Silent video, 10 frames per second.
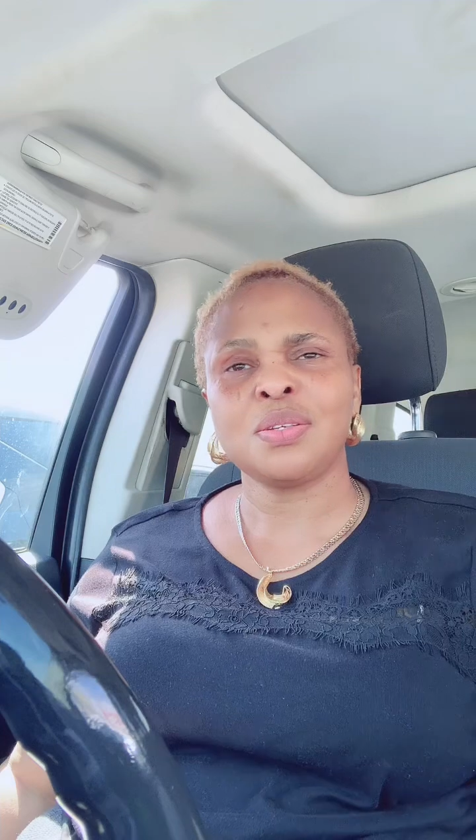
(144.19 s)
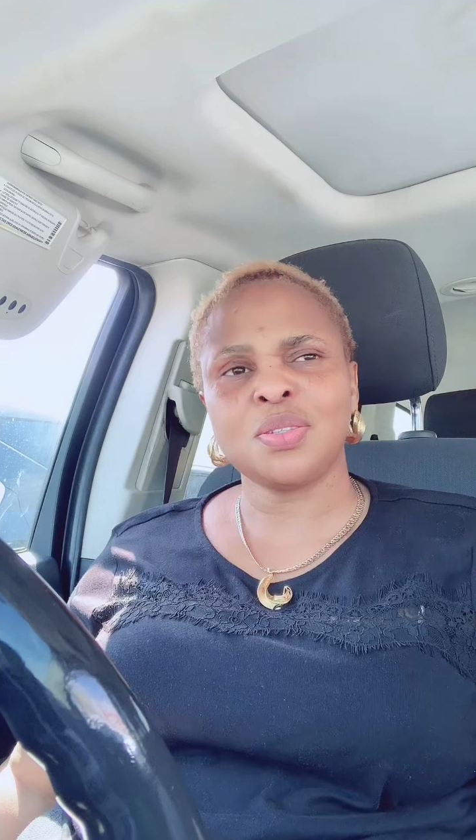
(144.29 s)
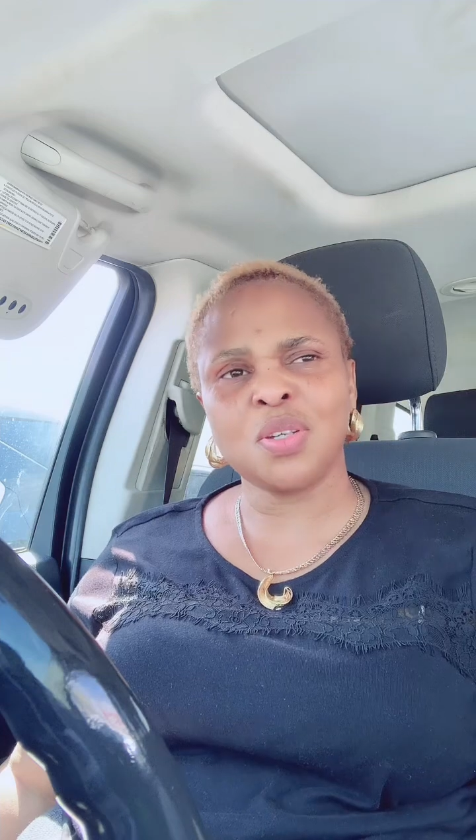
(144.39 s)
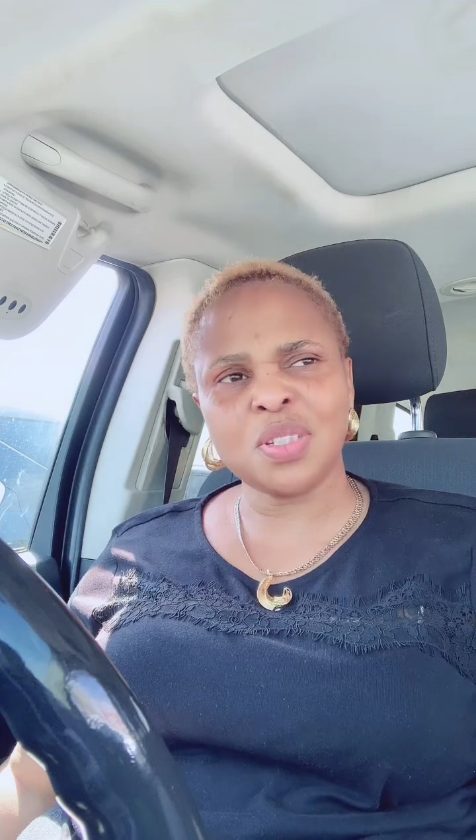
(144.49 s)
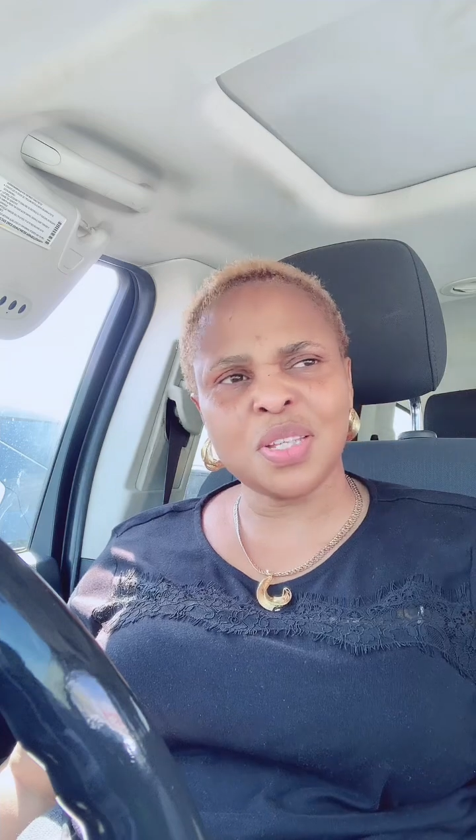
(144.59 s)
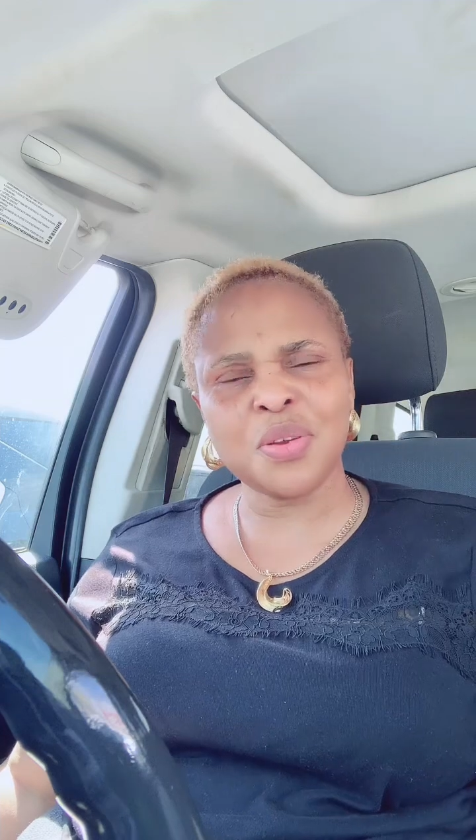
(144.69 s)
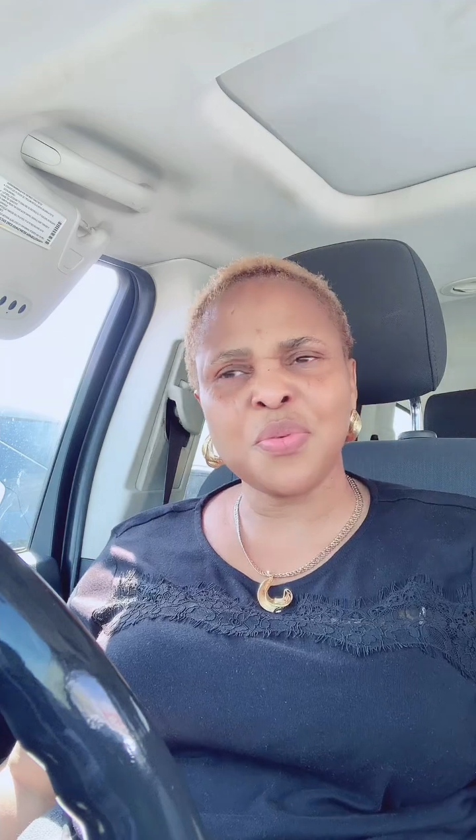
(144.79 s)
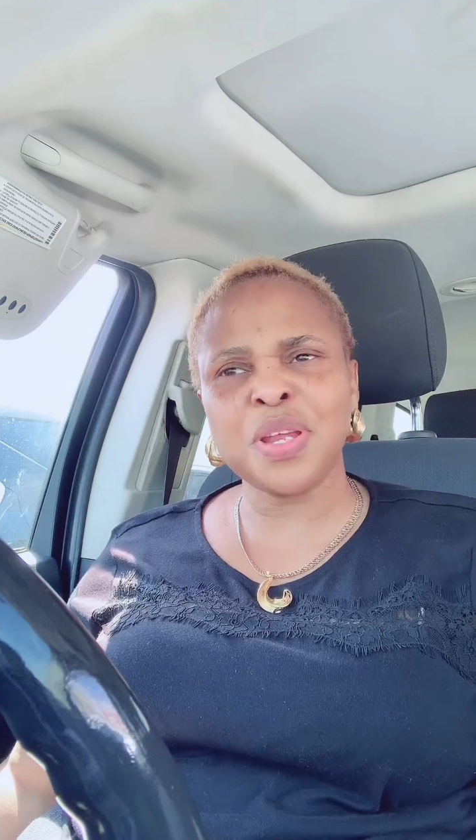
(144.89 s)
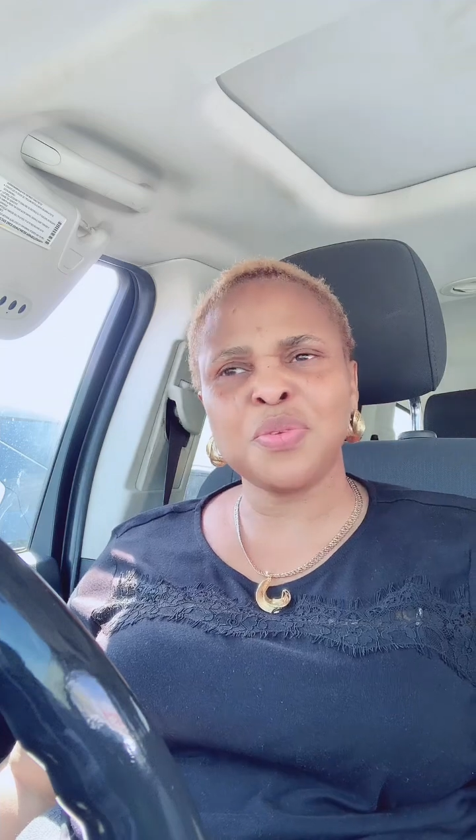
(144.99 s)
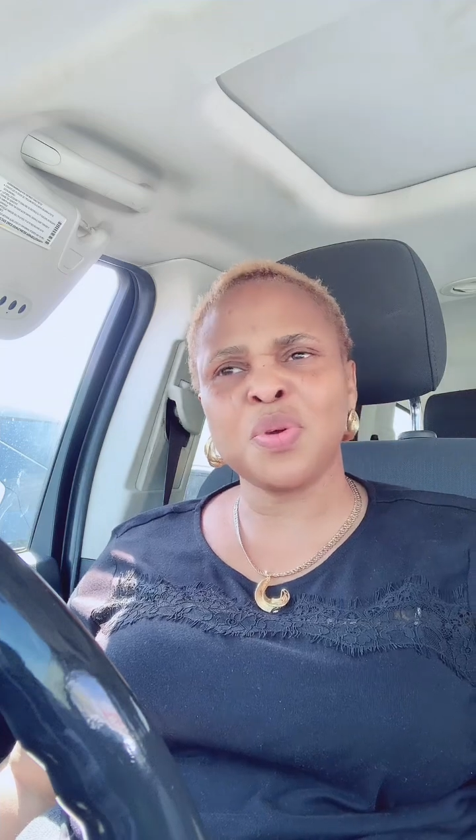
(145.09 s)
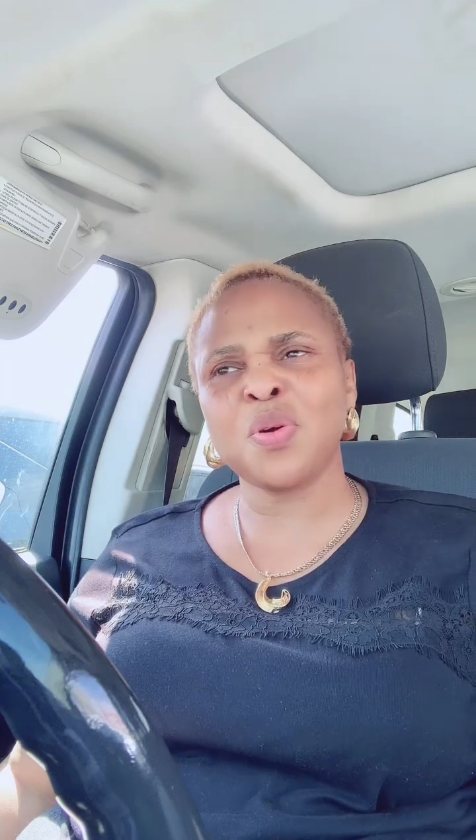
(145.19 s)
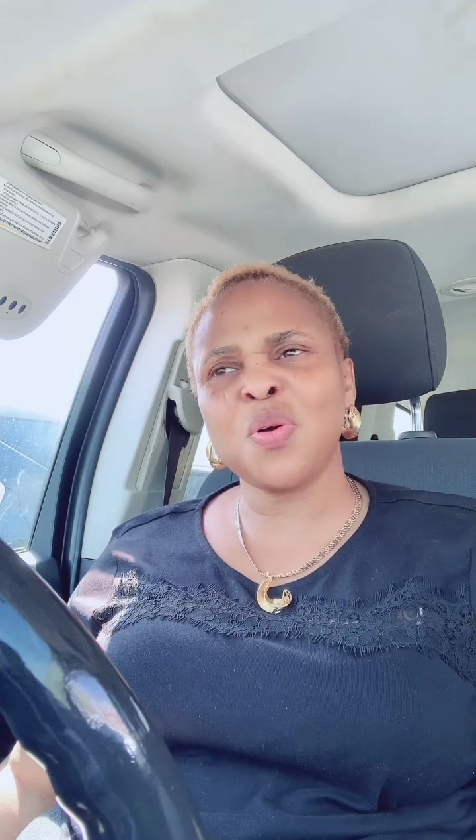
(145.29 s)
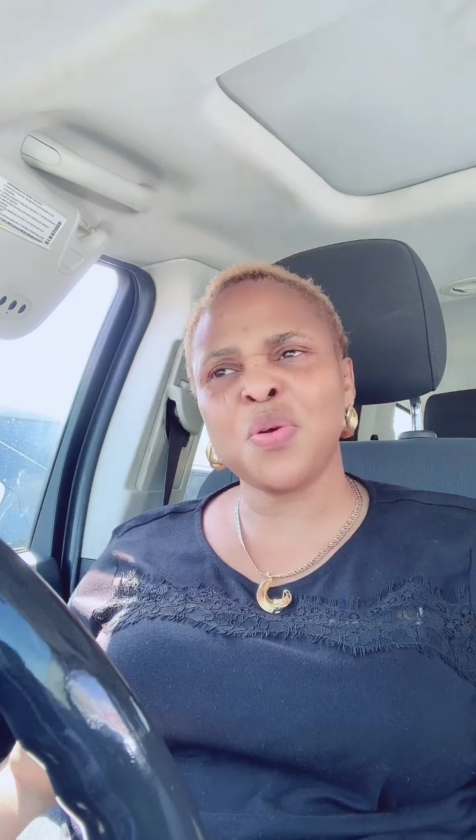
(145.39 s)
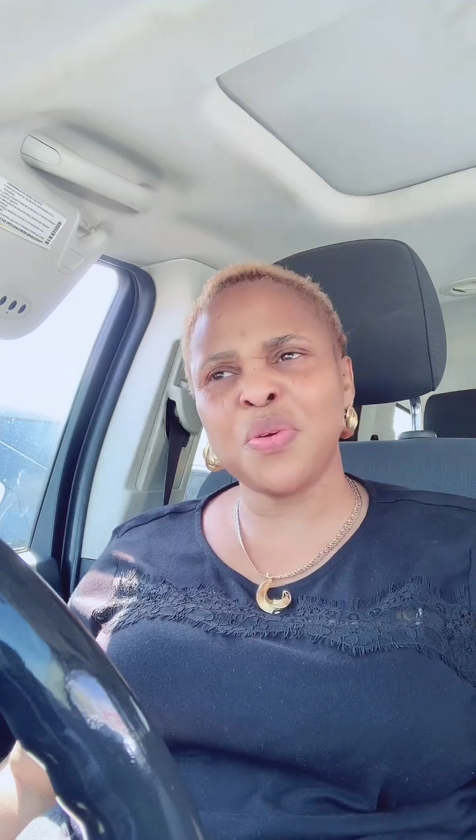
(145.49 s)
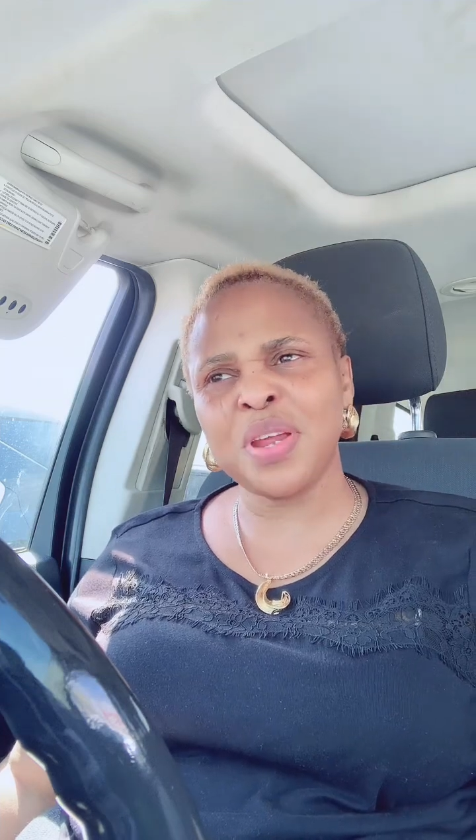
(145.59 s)
just the greet, we
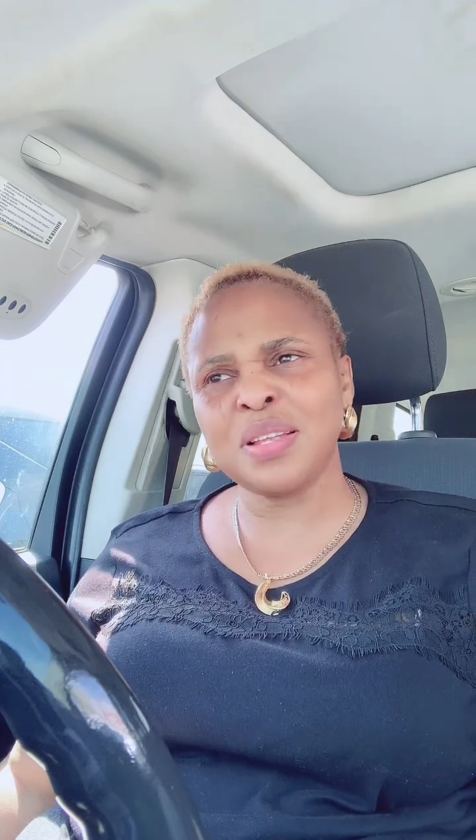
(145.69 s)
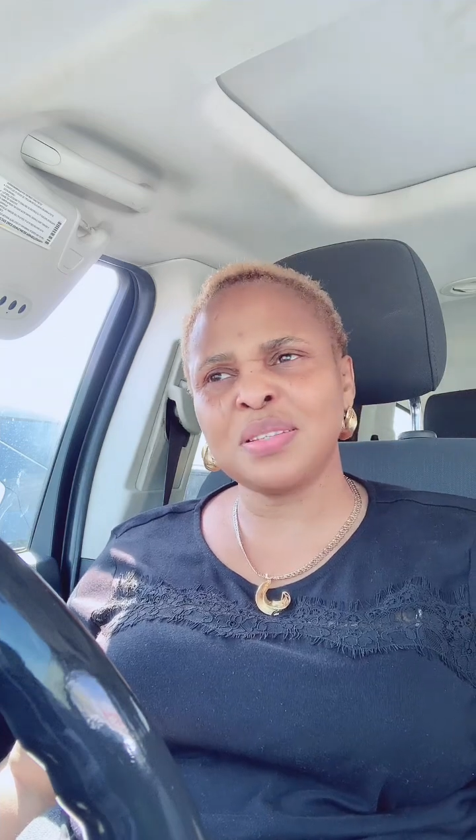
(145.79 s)
come greet.